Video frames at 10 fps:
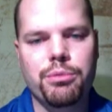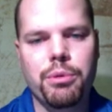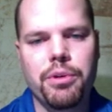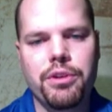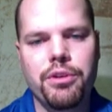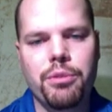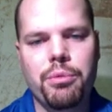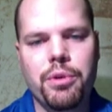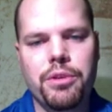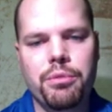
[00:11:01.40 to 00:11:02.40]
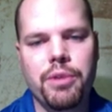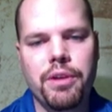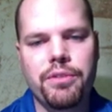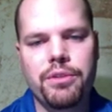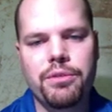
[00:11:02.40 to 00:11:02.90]
want to know where the
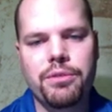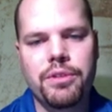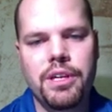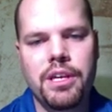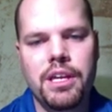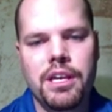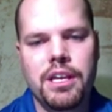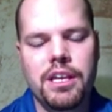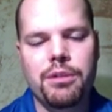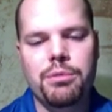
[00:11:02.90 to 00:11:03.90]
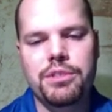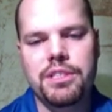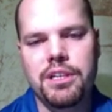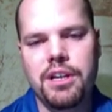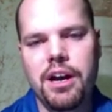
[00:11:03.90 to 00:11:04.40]
revenue equals
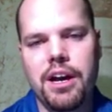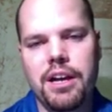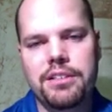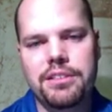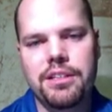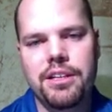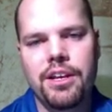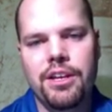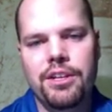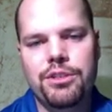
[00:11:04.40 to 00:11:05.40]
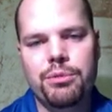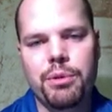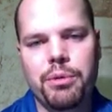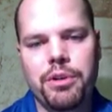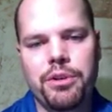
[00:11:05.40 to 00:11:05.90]
the cost. So we
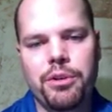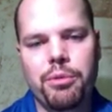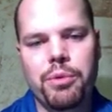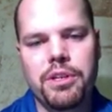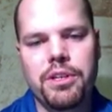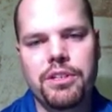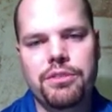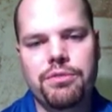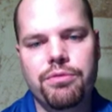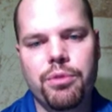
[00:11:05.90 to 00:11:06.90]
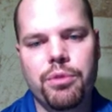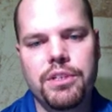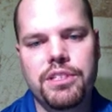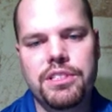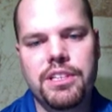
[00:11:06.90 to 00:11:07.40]
want to know, when does
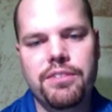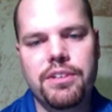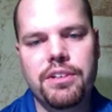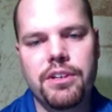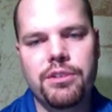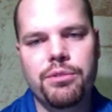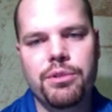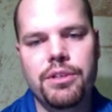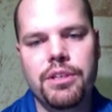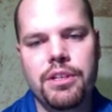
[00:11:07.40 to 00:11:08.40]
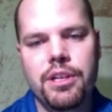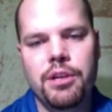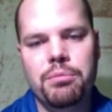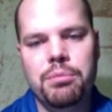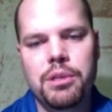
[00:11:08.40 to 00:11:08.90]
4,700
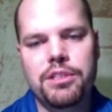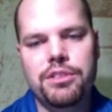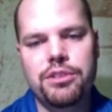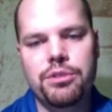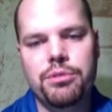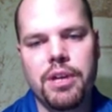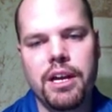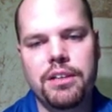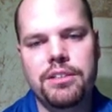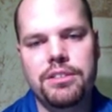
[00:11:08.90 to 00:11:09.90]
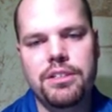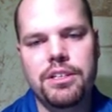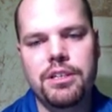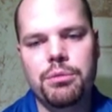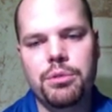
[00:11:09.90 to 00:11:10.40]
plus 2x
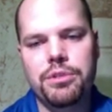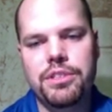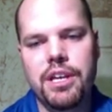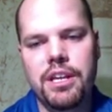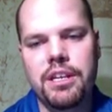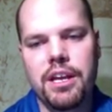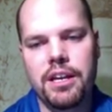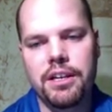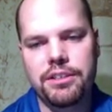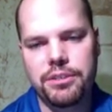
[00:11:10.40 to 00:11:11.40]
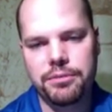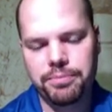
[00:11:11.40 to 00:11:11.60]
equal 10x?